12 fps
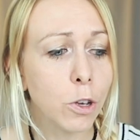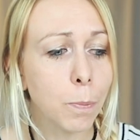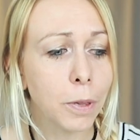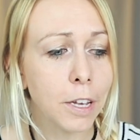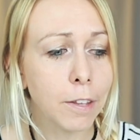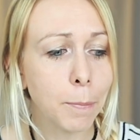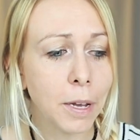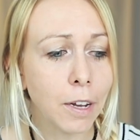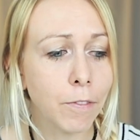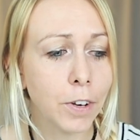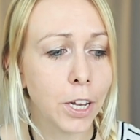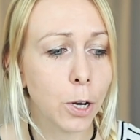you please make
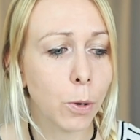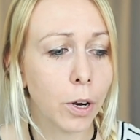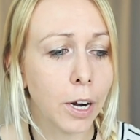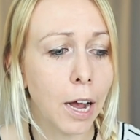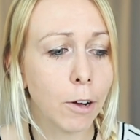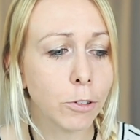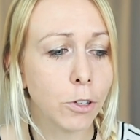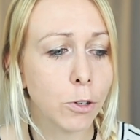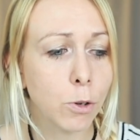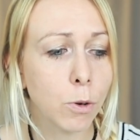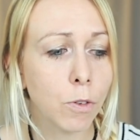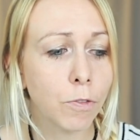a video on how to
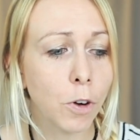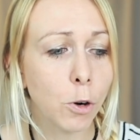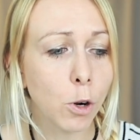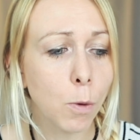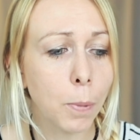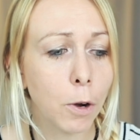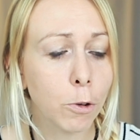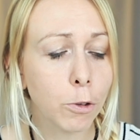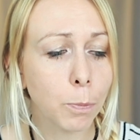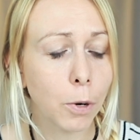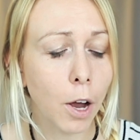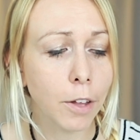do photo
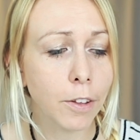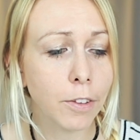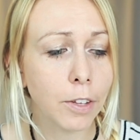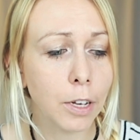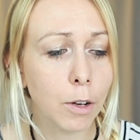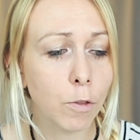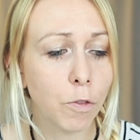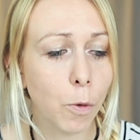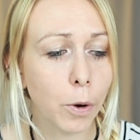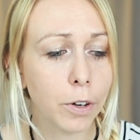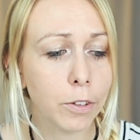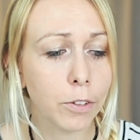post-processing
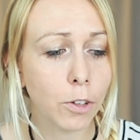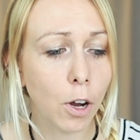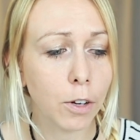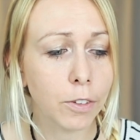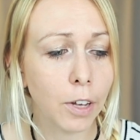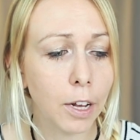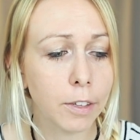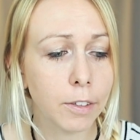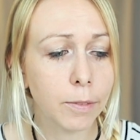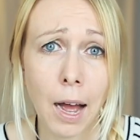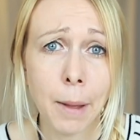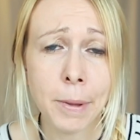for stock
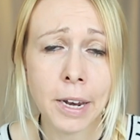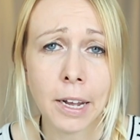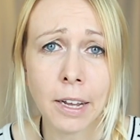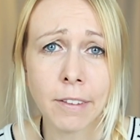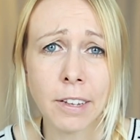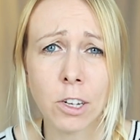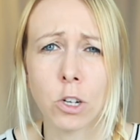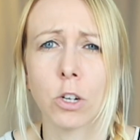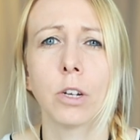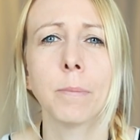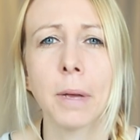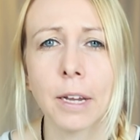sites? I guess I
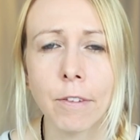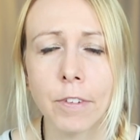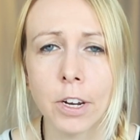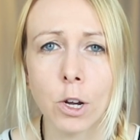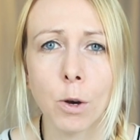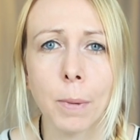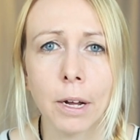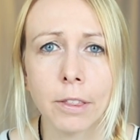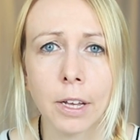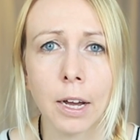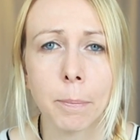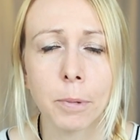could make a video about
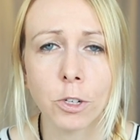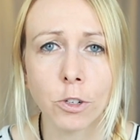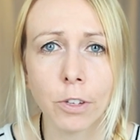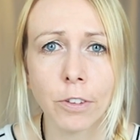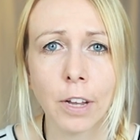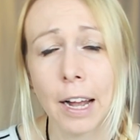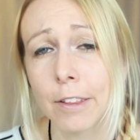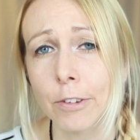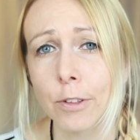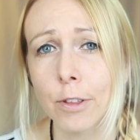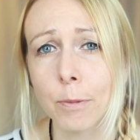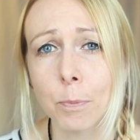that, but just to
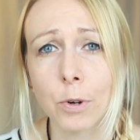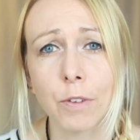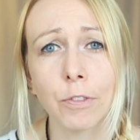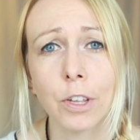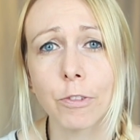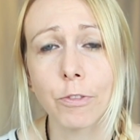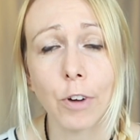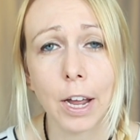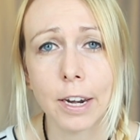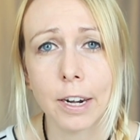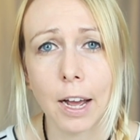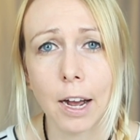answer this briefly
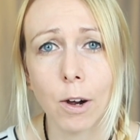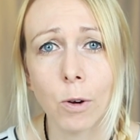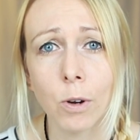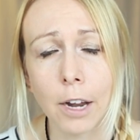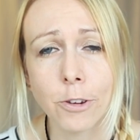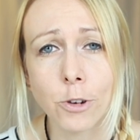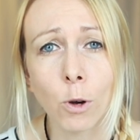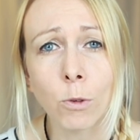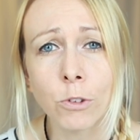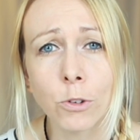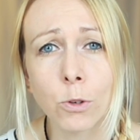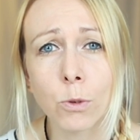right now, I
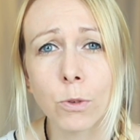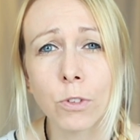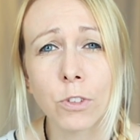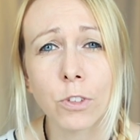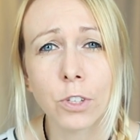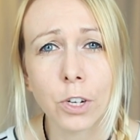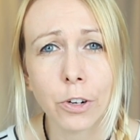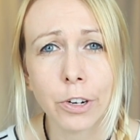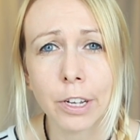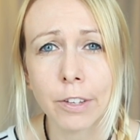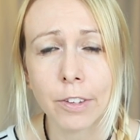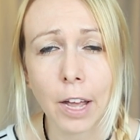don't do
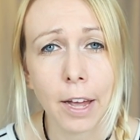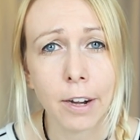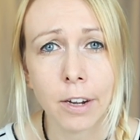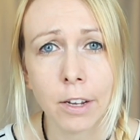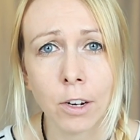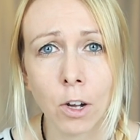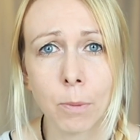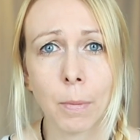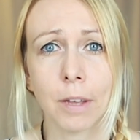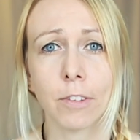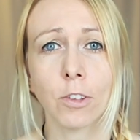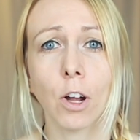serious editing on
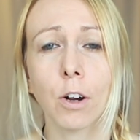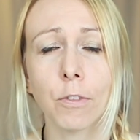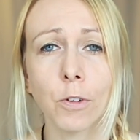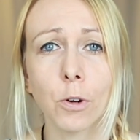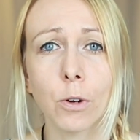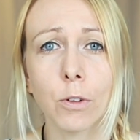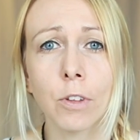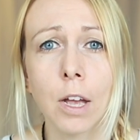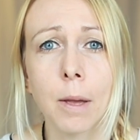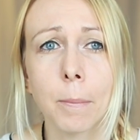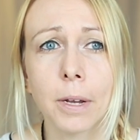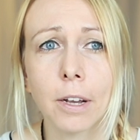my stock photos
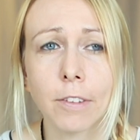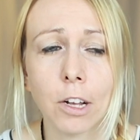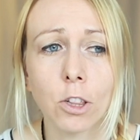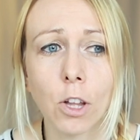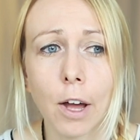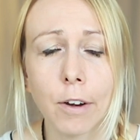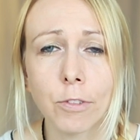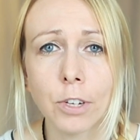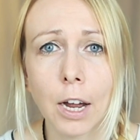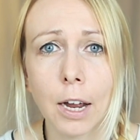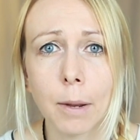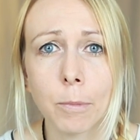because a lot of
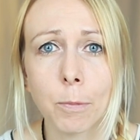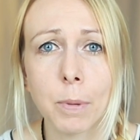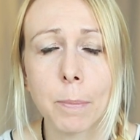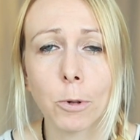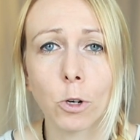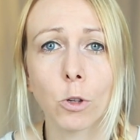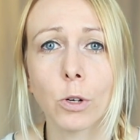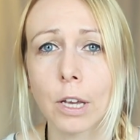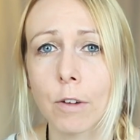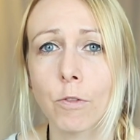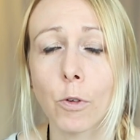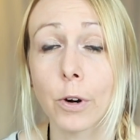times people are
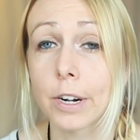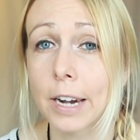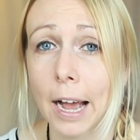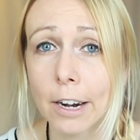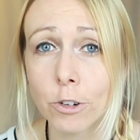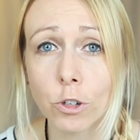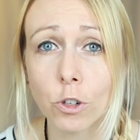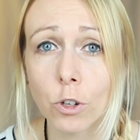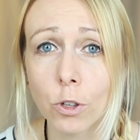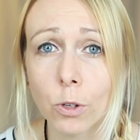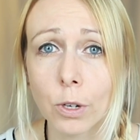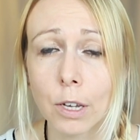looking for
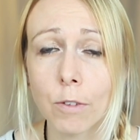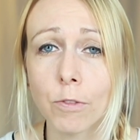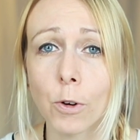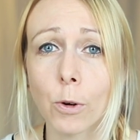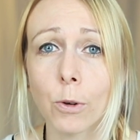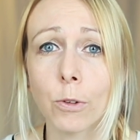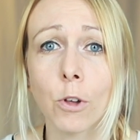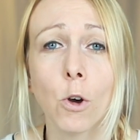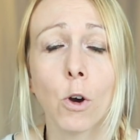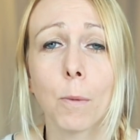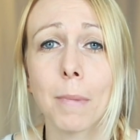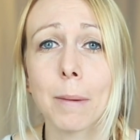natural looking photos,
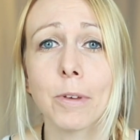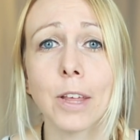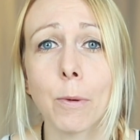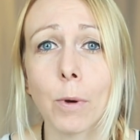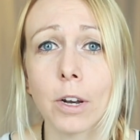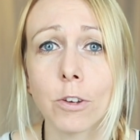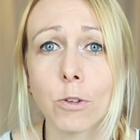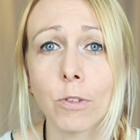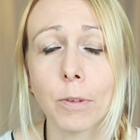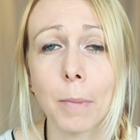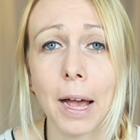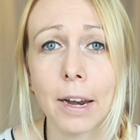or maybe they want to do
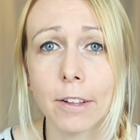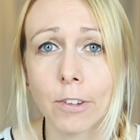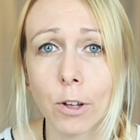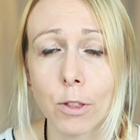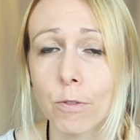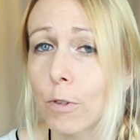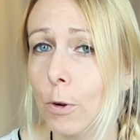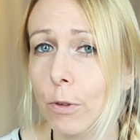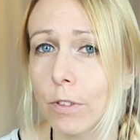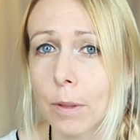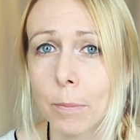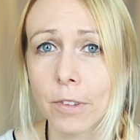some edits on the
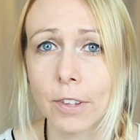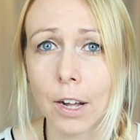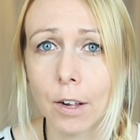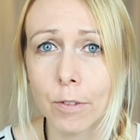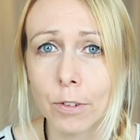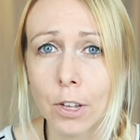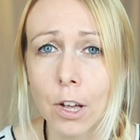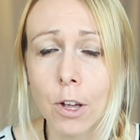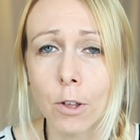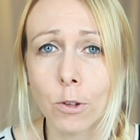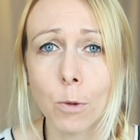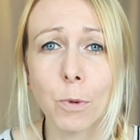photos themselves.
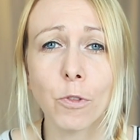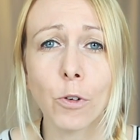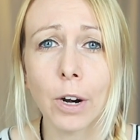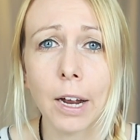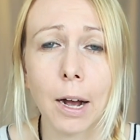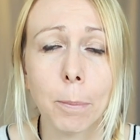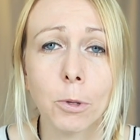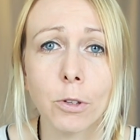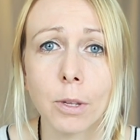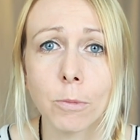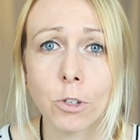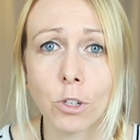So before I
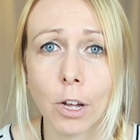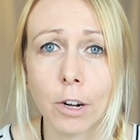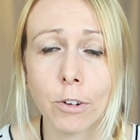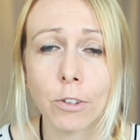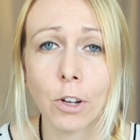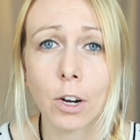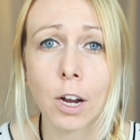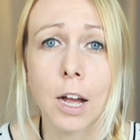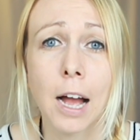upload them to Shutterstock,